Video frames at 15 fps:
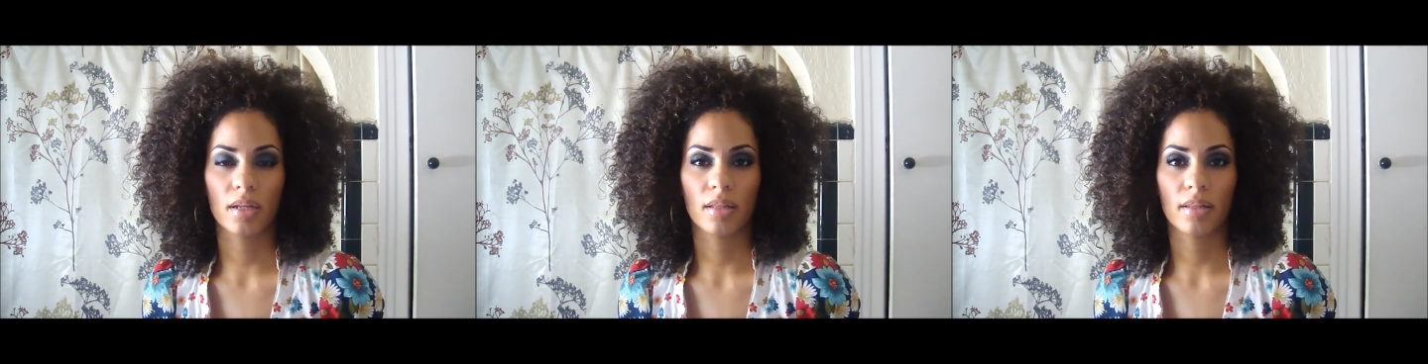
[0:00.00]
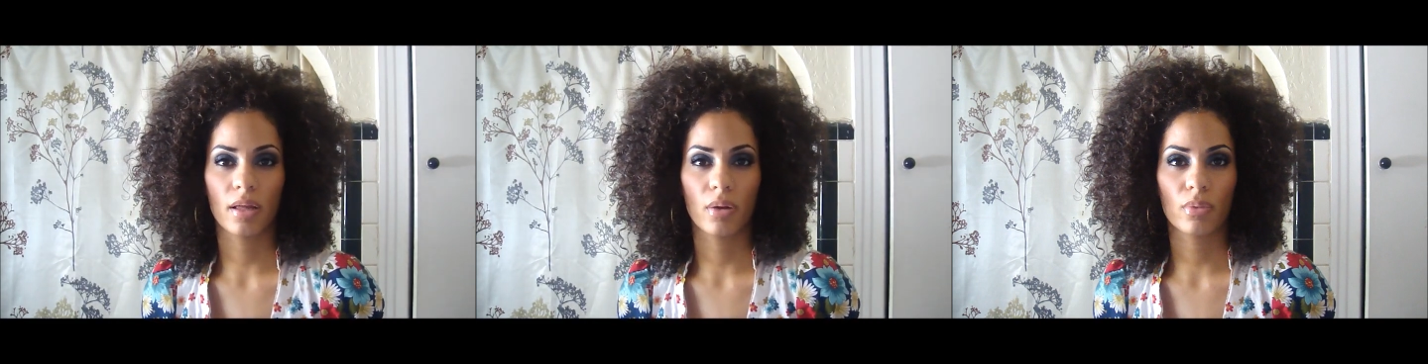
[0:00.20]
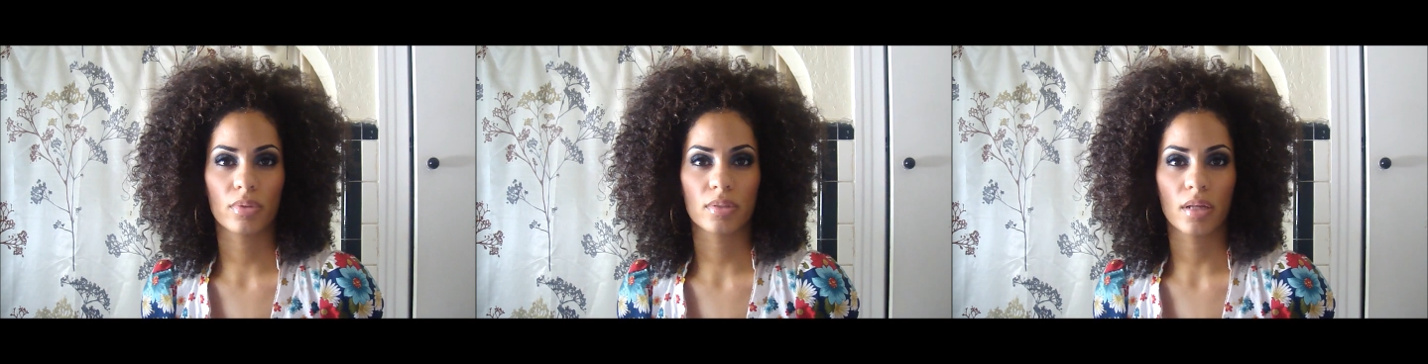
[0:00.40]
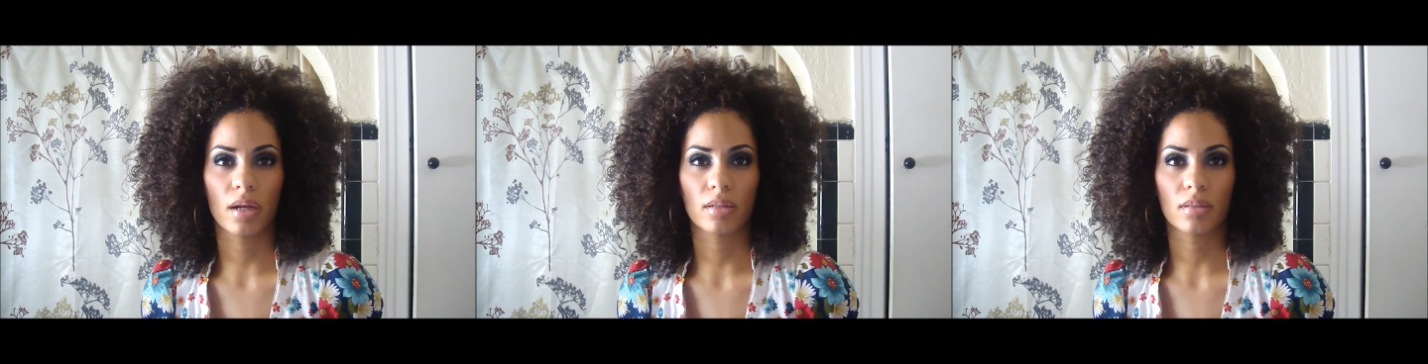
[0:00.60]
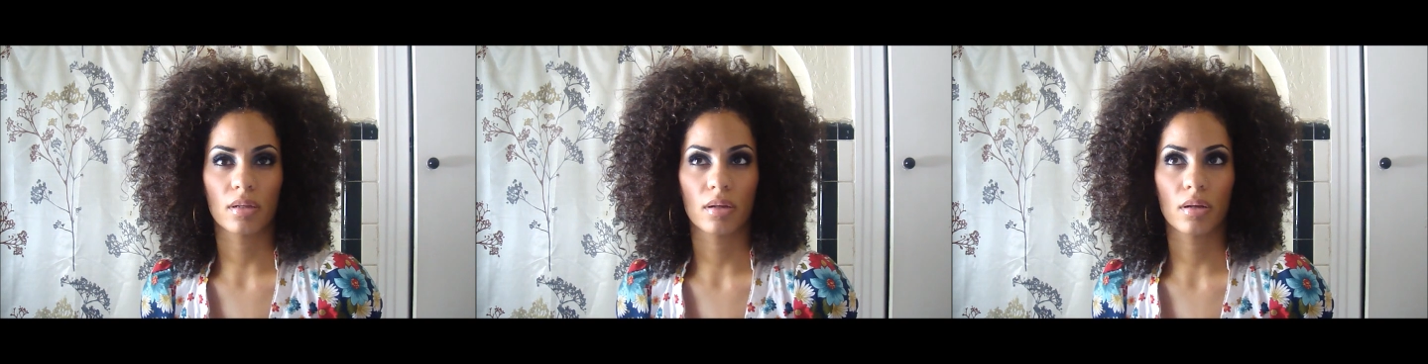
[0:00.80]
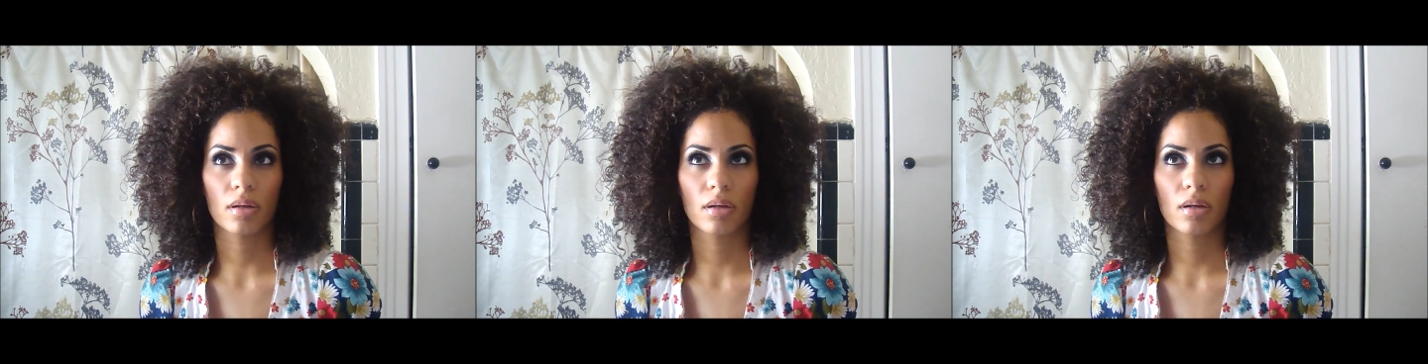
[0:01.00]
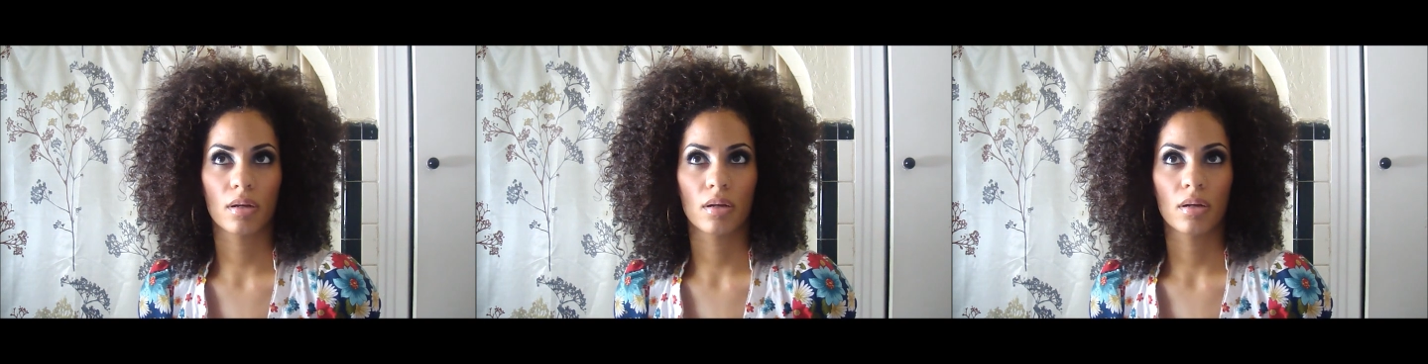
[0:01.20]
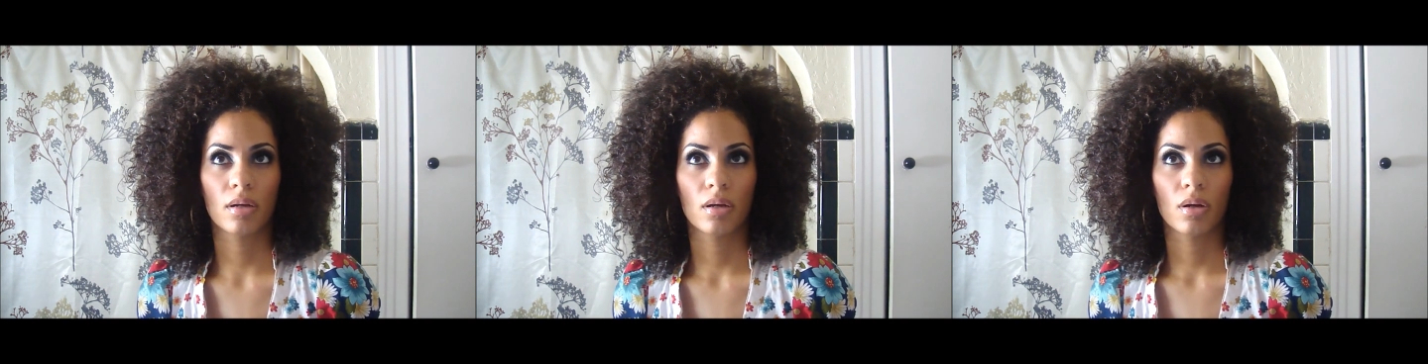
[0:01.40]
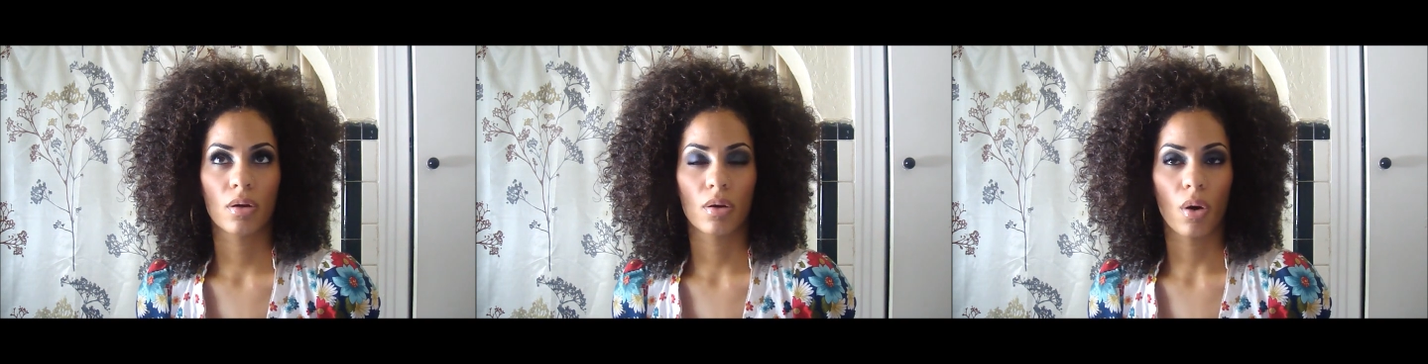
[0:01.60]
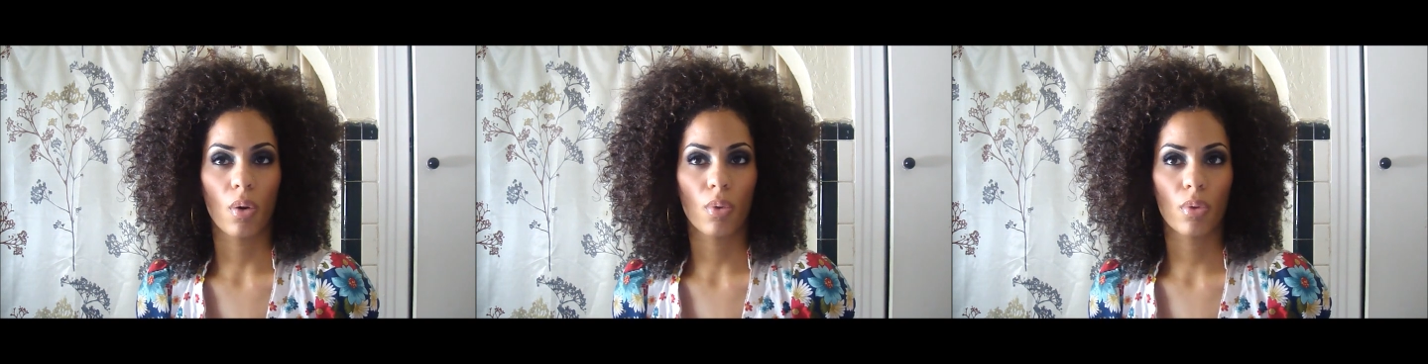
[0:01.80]
and that was like the
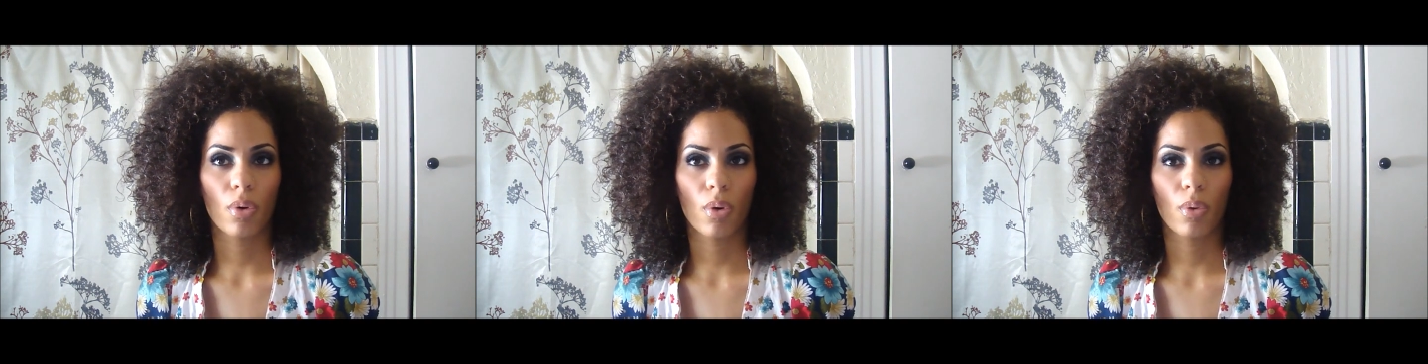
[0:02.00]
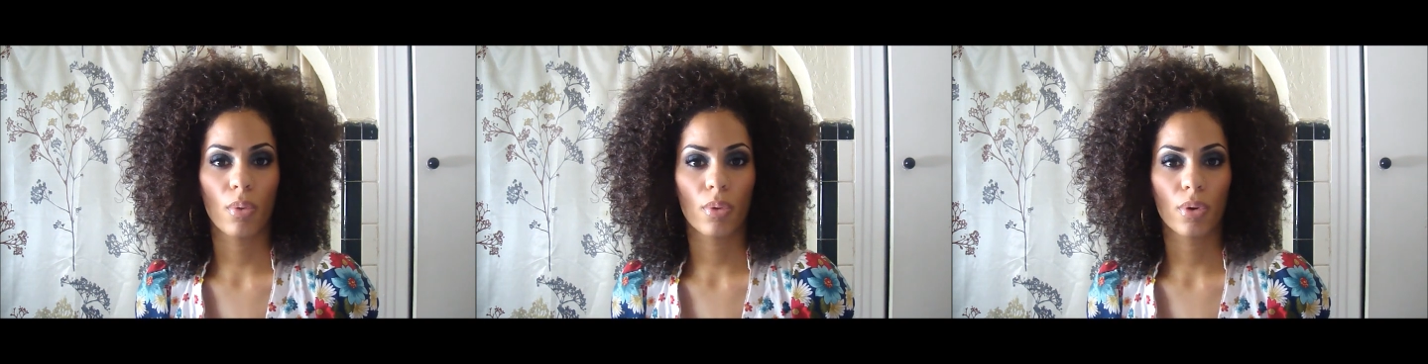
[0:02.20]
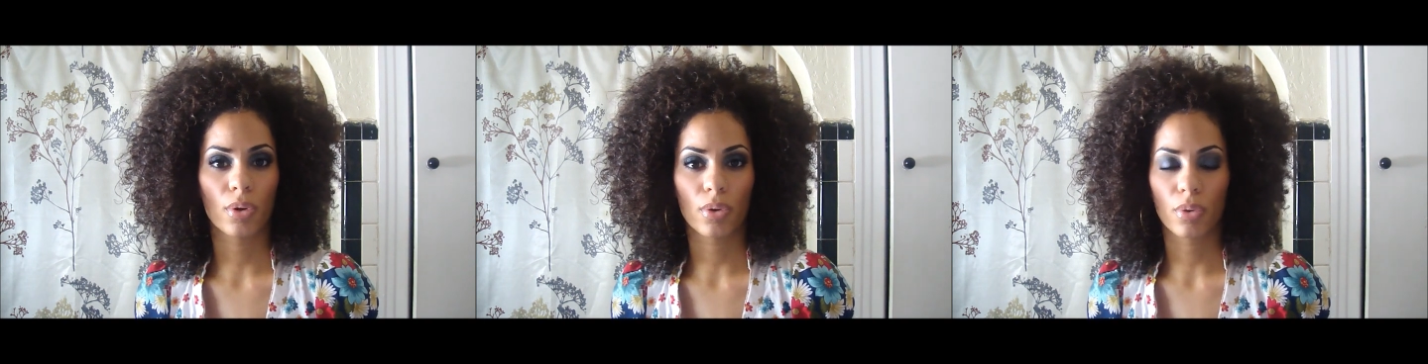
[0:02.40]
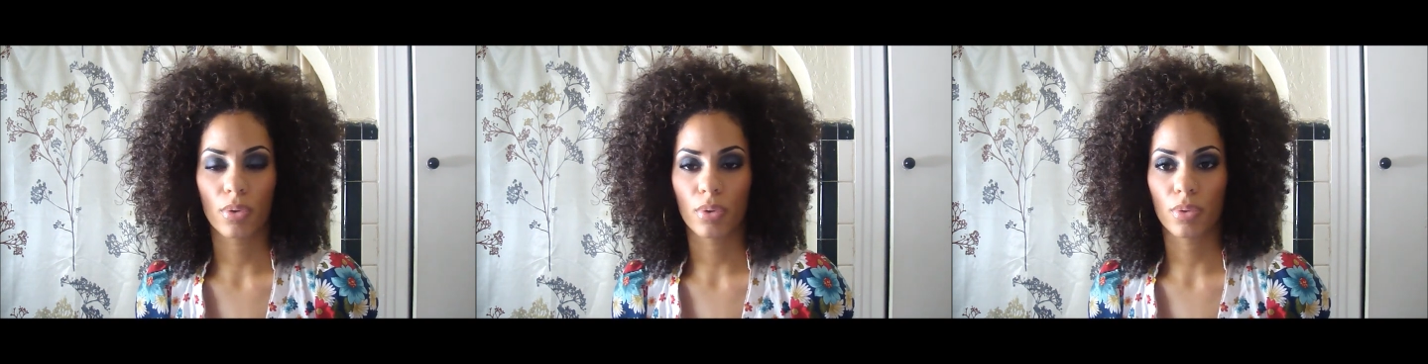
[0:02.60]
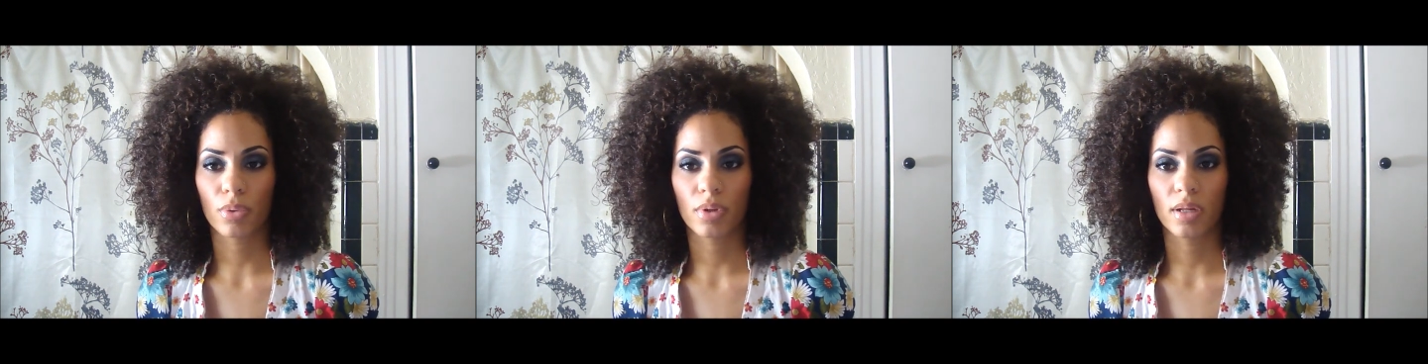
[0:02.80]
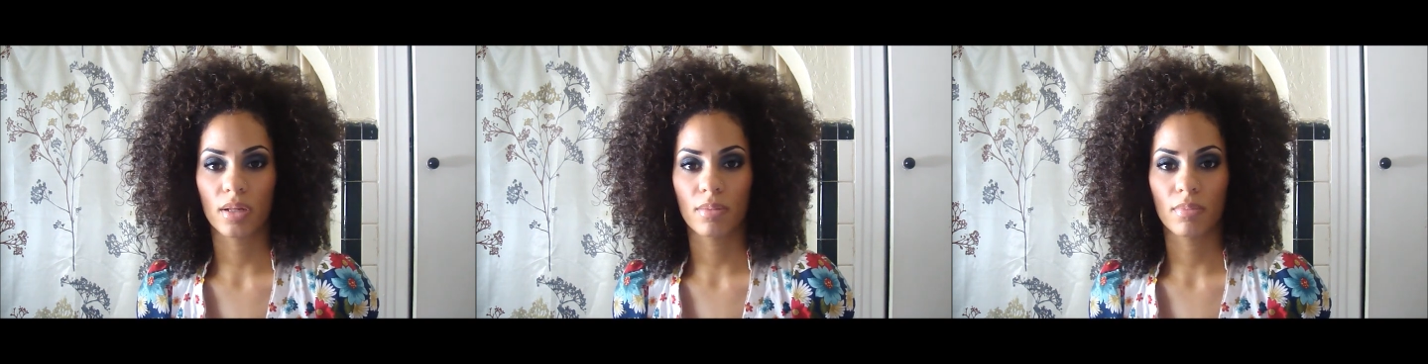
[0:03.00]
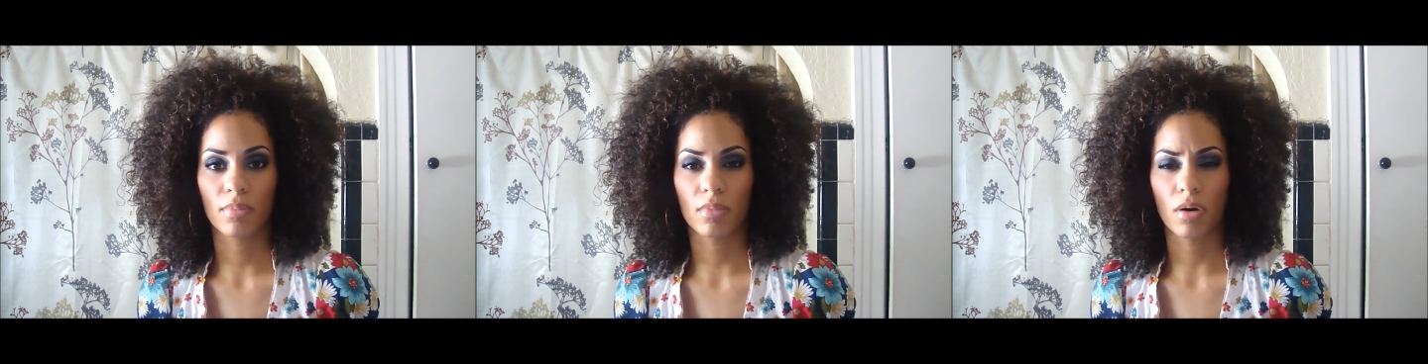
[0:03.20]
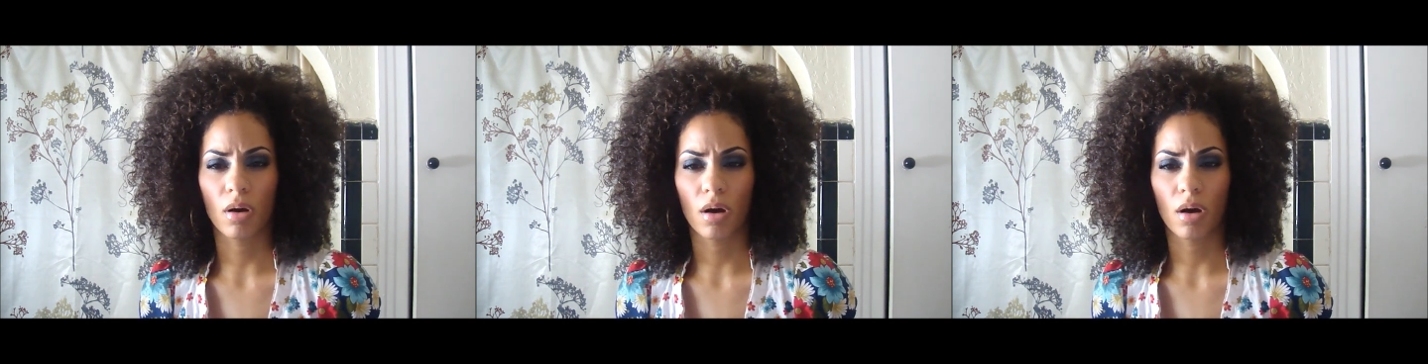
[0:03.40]
coffee cocoa curl cream.